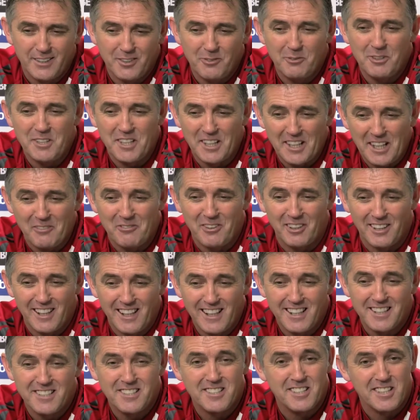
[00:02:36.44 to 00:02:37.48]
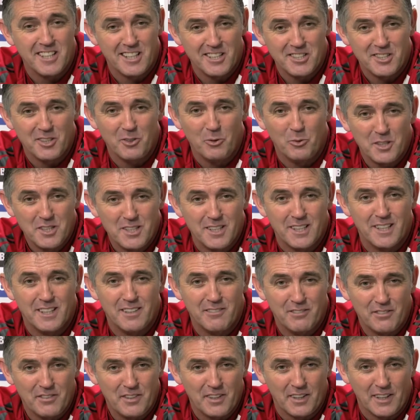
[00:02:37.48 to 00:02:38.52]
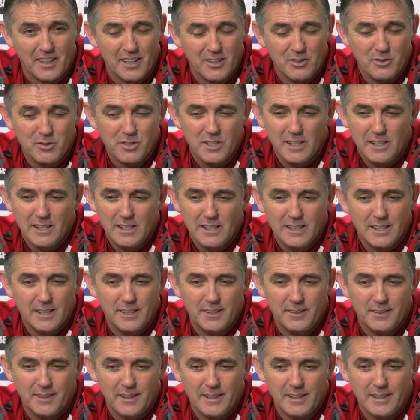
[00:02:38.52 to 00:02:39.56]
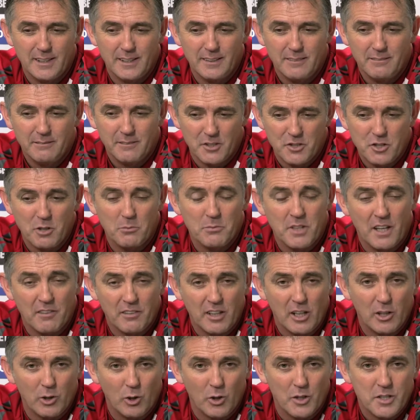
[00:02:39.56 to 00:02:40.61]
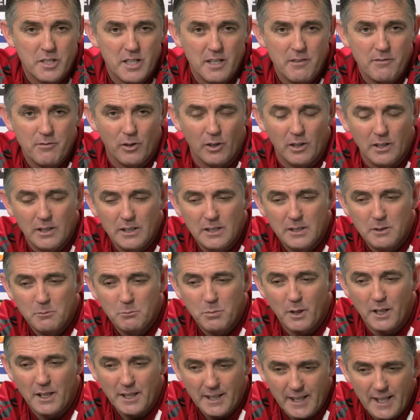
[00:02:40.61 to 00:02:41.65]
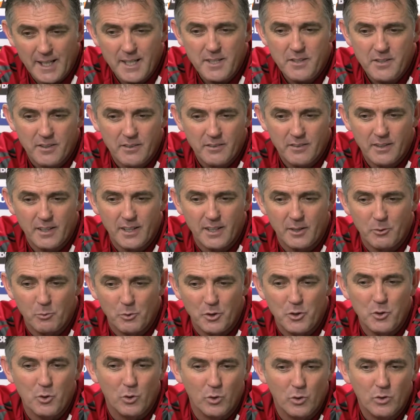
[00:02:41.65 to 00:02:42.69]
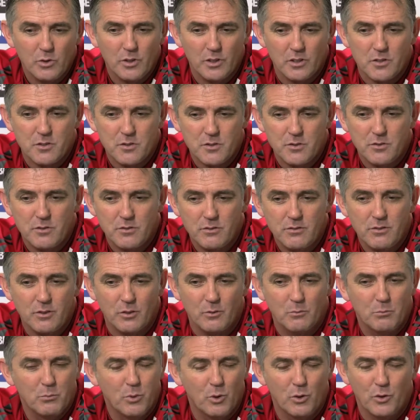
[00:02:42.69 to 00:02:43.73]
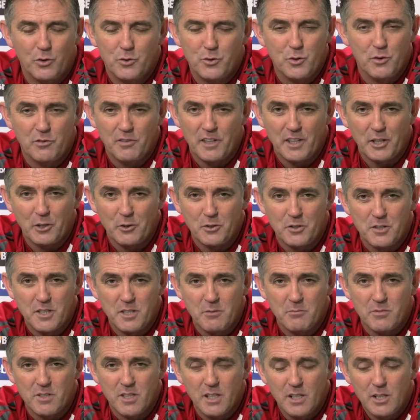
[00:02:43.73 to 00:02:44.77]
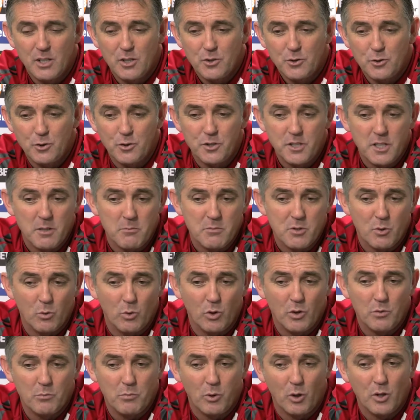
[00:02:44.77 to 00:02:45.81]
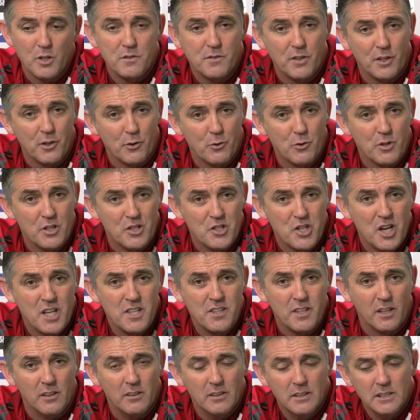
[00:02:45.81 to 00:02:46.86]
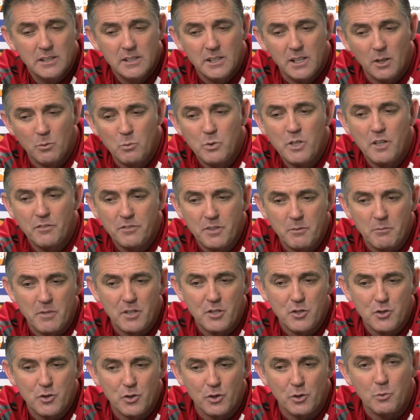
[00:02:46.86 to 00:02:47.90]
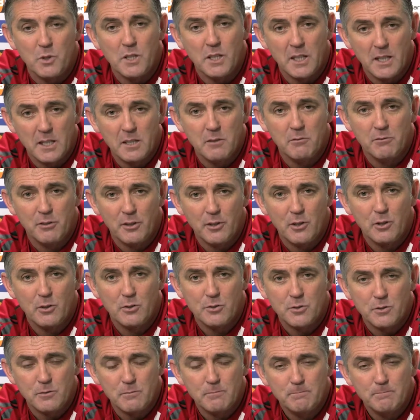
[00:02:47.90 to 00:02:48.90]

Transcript: when you get him relaxed, he's actually witty and everything else. And somebody I've got a lot of time for. But again, we know that there's both two very good teams, two teams that want points for their own agenda. And we have to make sure that we get them for ours.